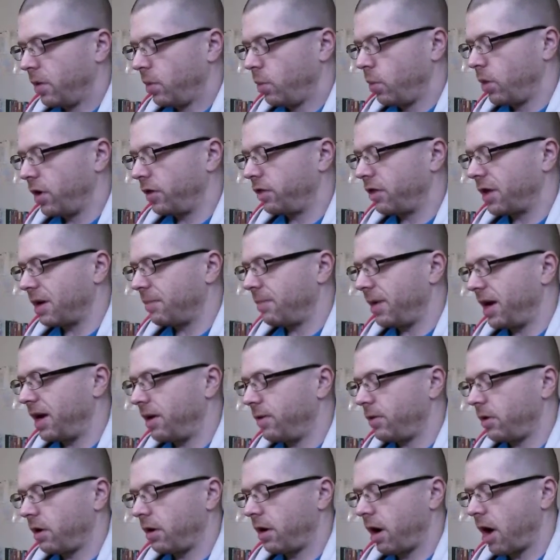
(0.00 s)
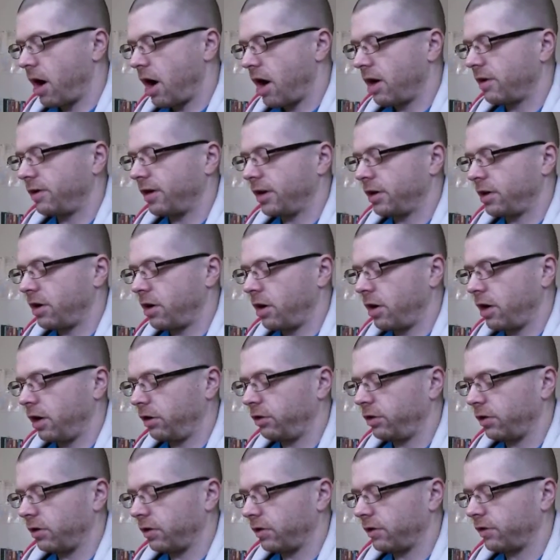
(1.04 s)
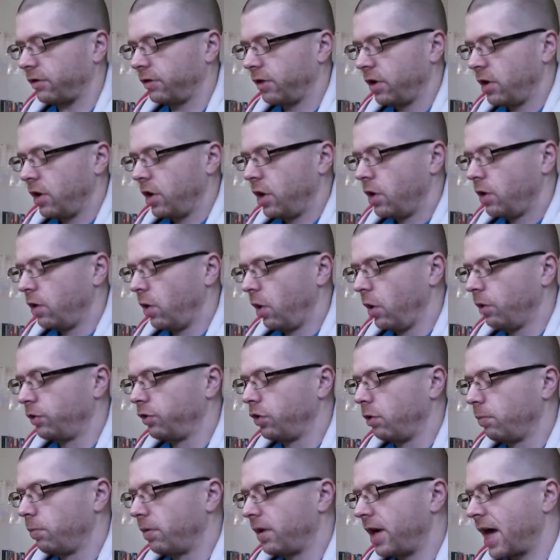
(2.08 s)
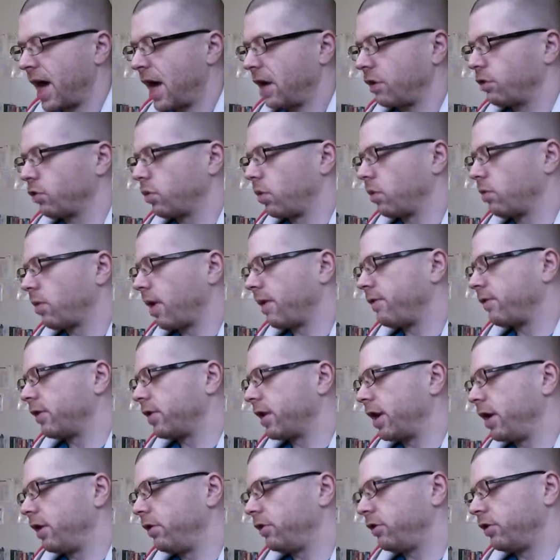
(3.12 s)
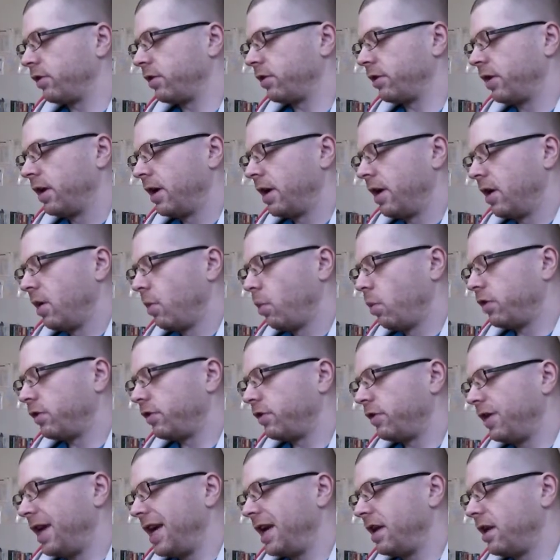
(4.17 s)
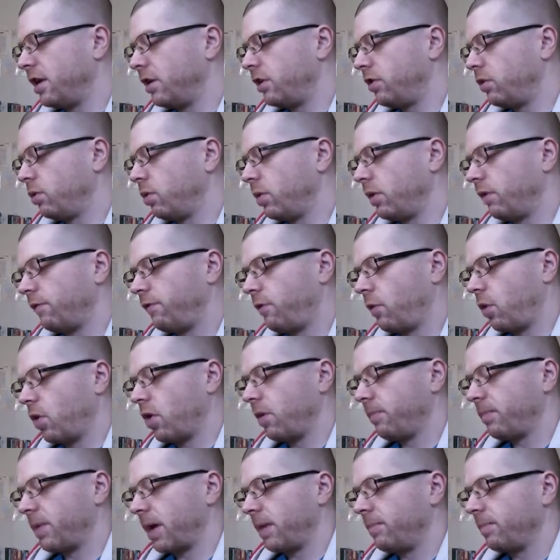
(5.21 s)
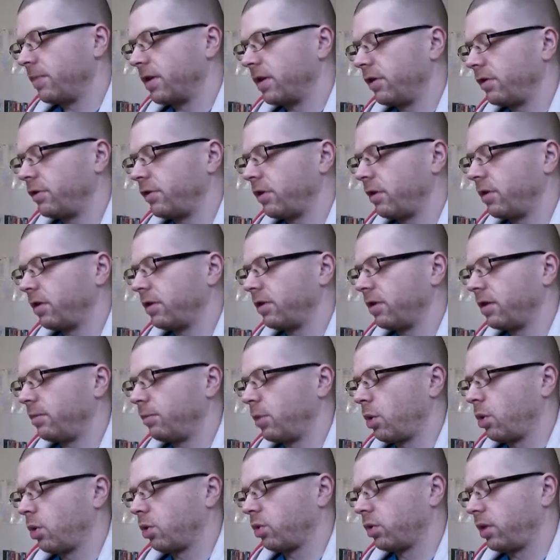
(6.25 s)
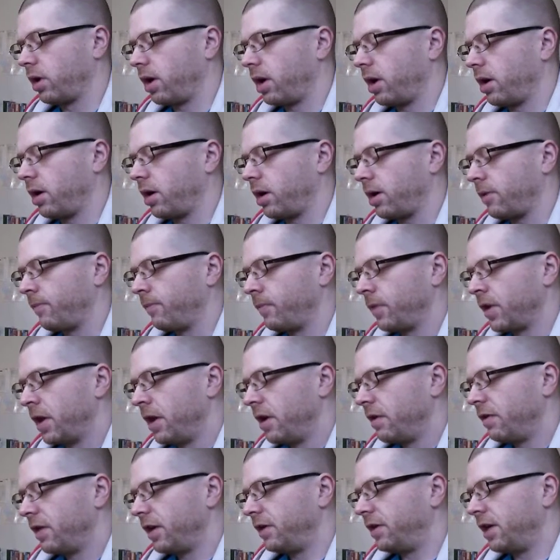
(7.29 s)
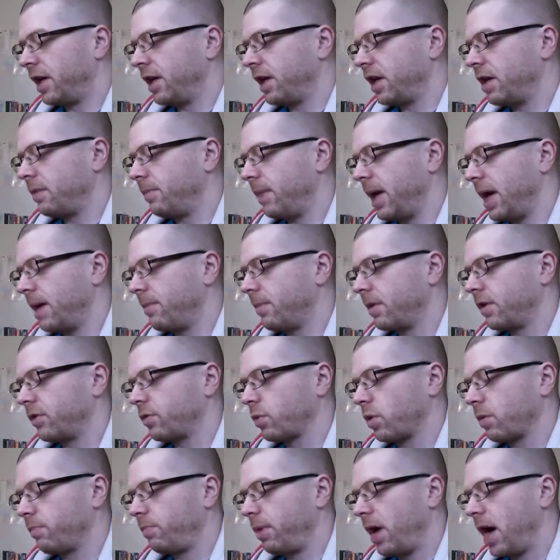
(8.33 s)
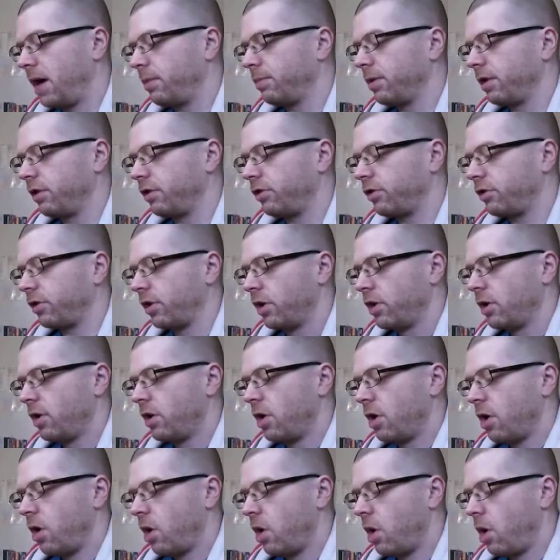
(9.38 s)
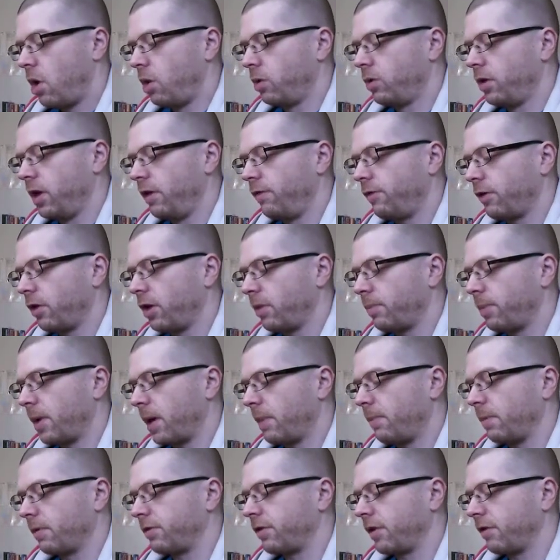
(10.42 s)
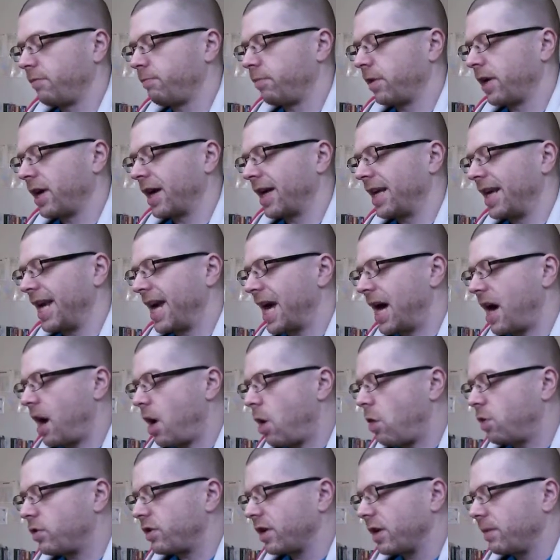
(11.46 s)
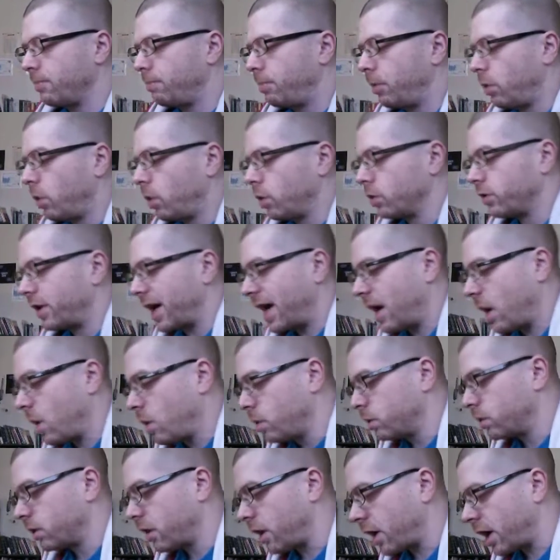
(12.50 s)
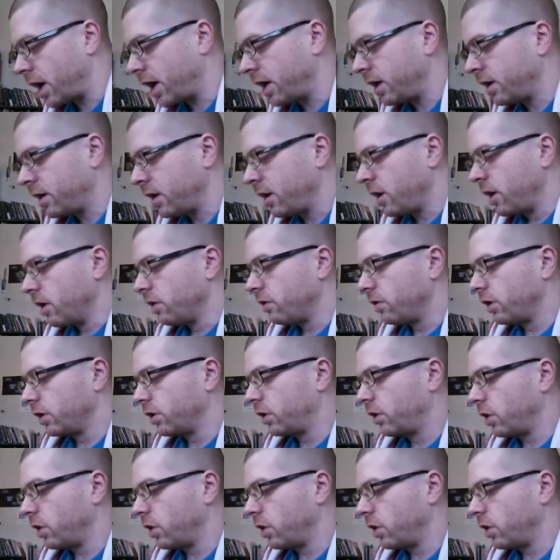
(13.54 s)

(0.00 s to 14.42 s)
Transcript: with them in their heart and conscience. No supernatural revelation was needed to inform them concerning the moral law. The Ten Commandments were published only for the purpose of bringing out in bold outline the